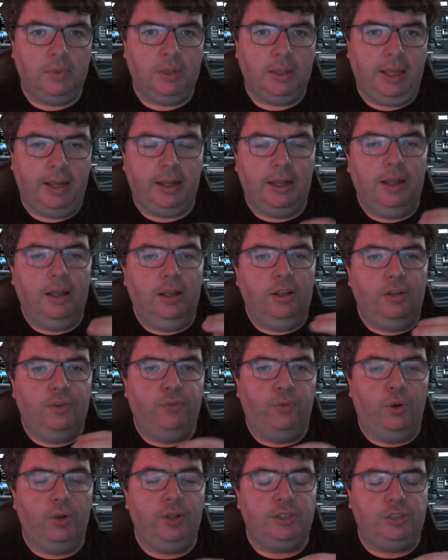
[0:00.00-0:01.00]
Like
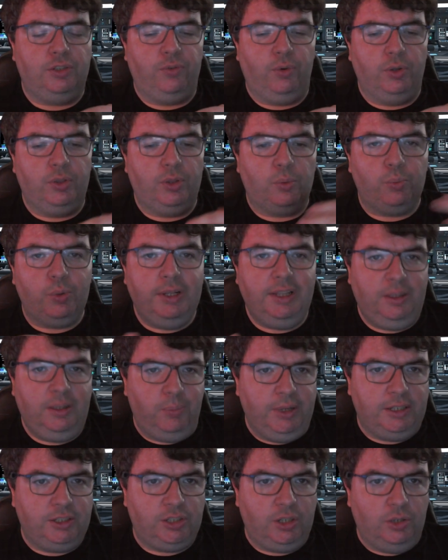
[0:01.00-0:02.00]
this is for the really
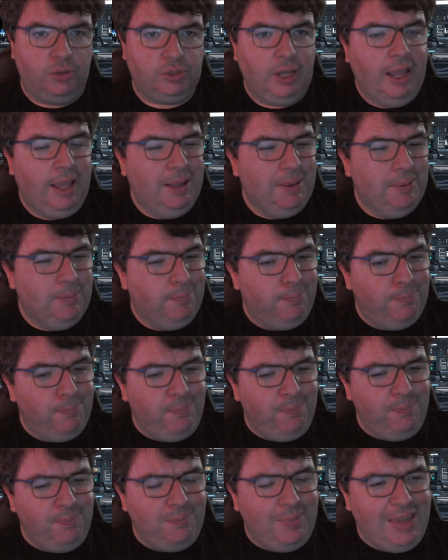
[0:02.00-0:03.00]
big shows.
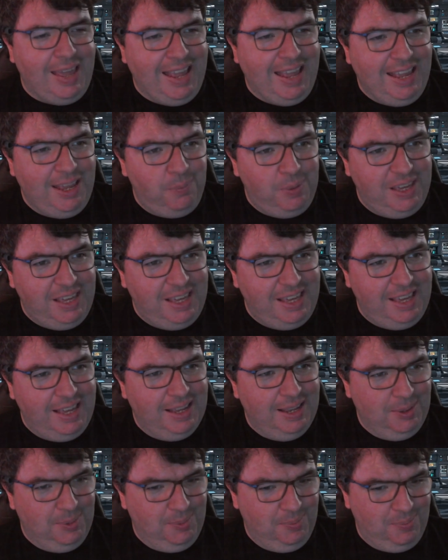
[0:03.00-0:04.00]
Maybe,
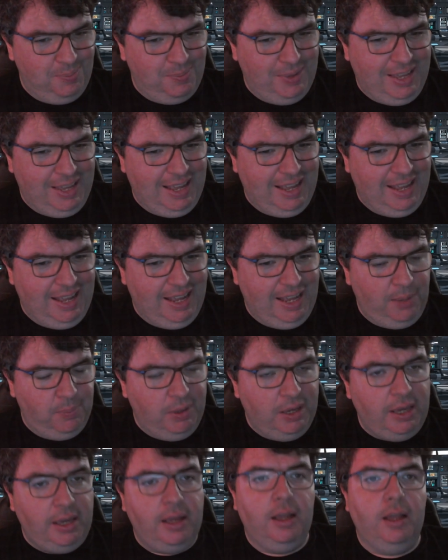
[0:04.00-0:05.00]

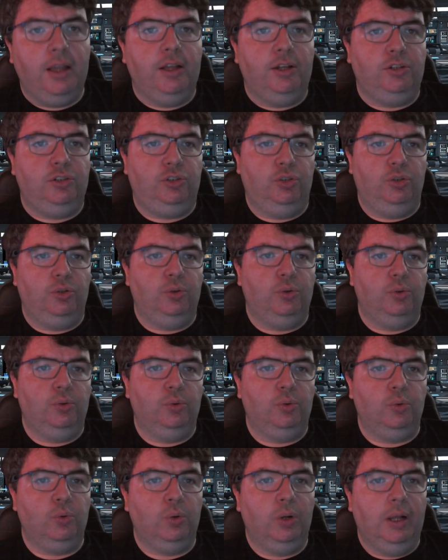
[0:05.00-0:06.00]
maybe
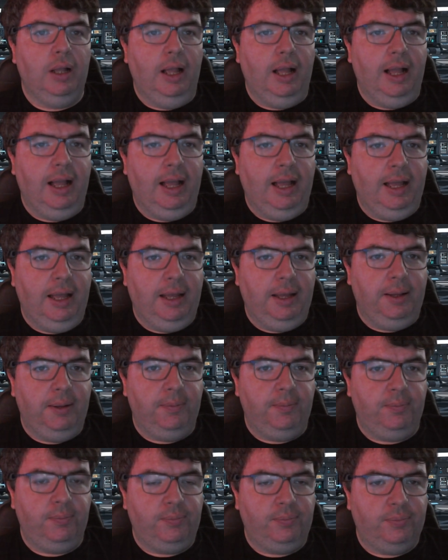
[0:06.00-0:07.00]
to
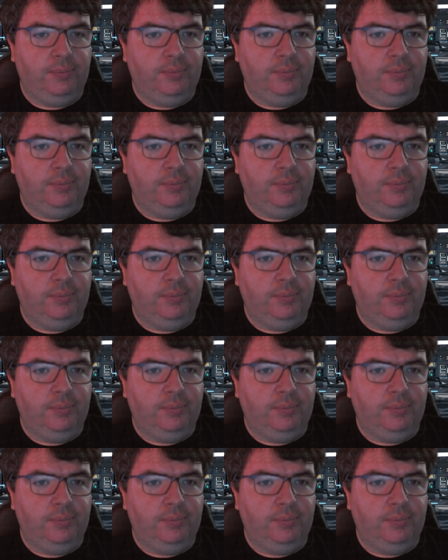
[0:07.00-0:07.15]
um,